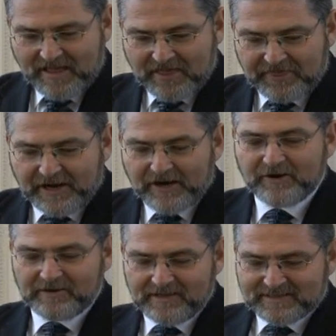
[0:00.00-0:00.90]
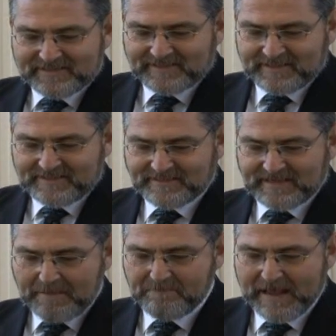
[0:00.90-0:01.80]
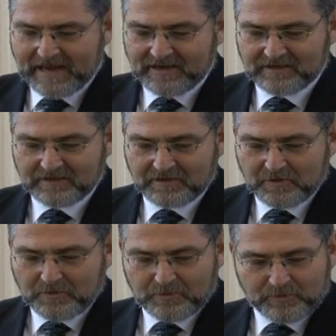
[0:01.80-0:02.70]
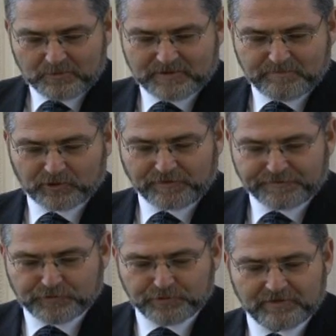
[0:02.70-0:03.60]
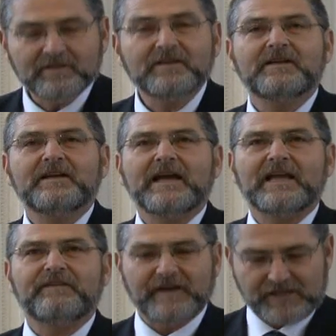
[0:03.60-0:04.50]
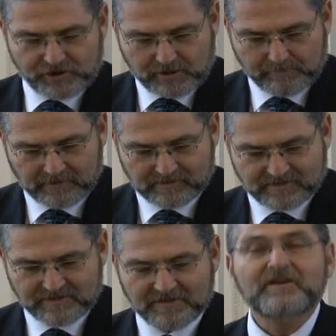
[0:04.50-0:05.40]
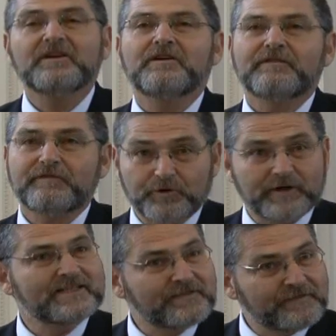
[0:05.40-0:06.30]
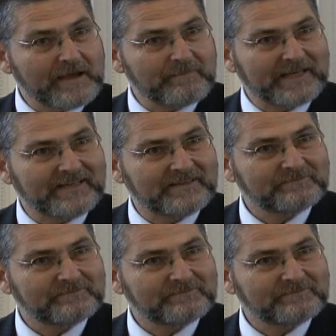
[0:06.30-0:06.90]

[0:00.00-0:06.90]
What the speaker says: there sits a man who's bought fruit and vegetables for his family.